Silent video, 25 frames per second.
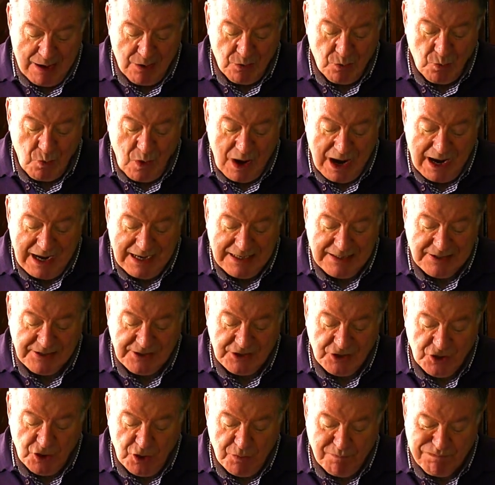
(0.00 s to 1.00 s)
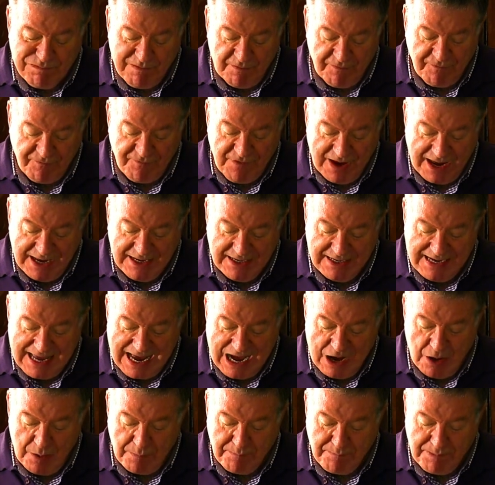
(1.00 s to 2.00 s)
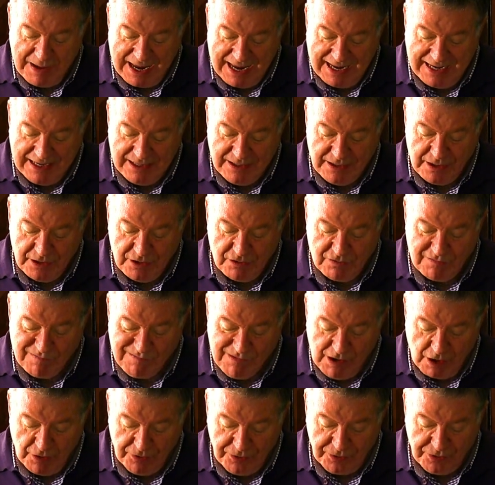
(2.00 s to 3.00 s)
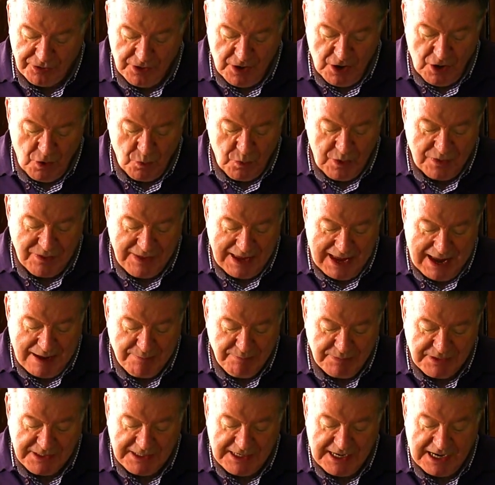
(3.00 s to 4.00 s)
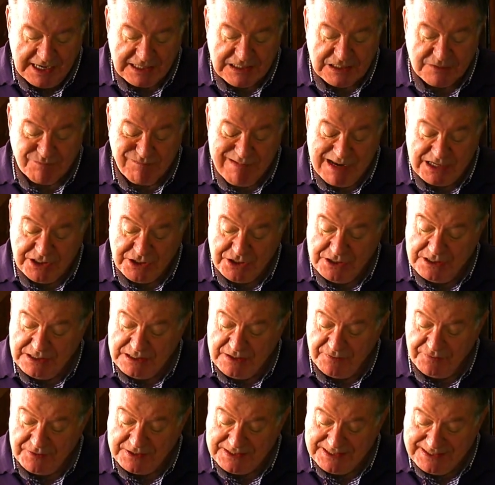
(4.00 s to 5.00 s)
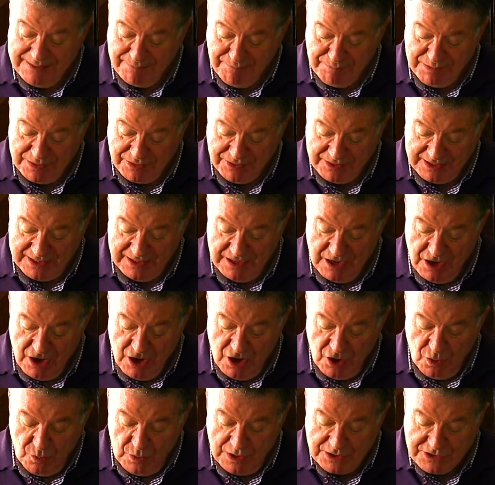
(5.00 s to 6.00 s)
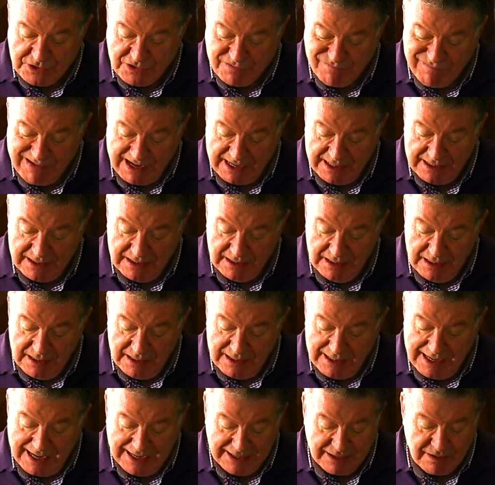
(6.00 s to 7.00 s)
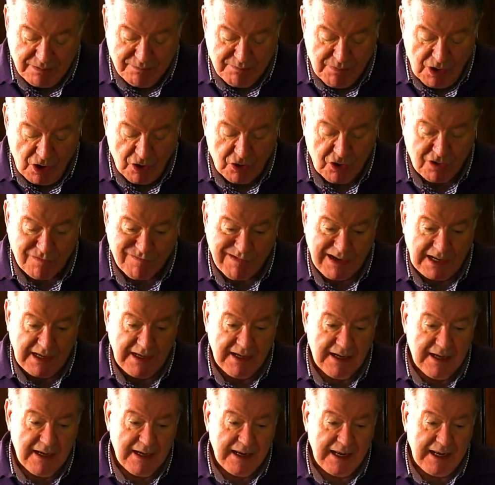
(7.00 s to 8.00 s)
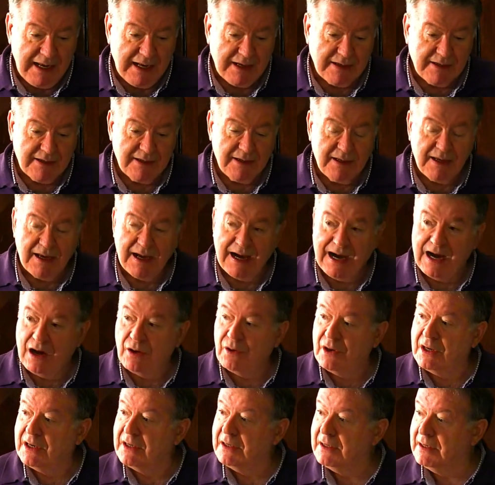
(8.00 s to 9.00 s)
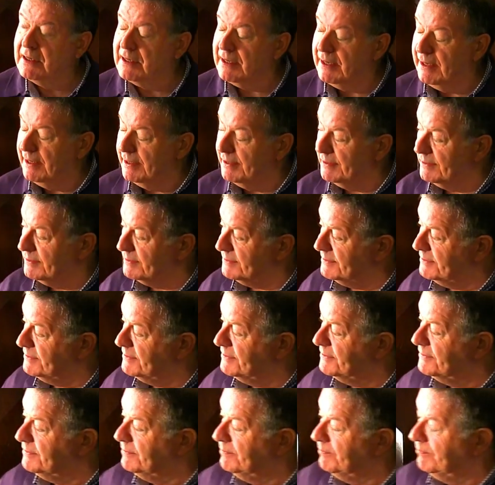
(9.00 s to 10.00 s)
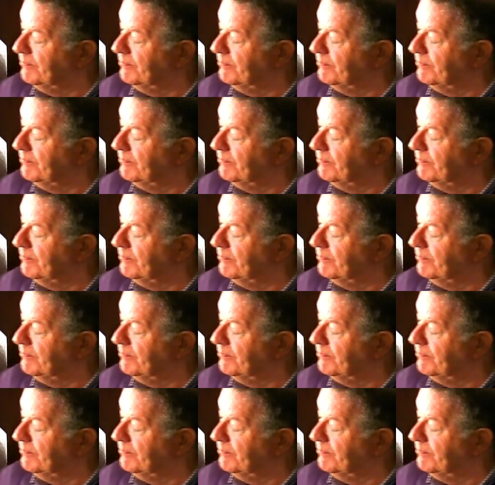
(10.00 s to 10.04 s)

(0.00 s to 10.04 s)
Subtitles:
Why do you profane our pain and wrath with empty expressions of sympathy which ring like mockery in our ears?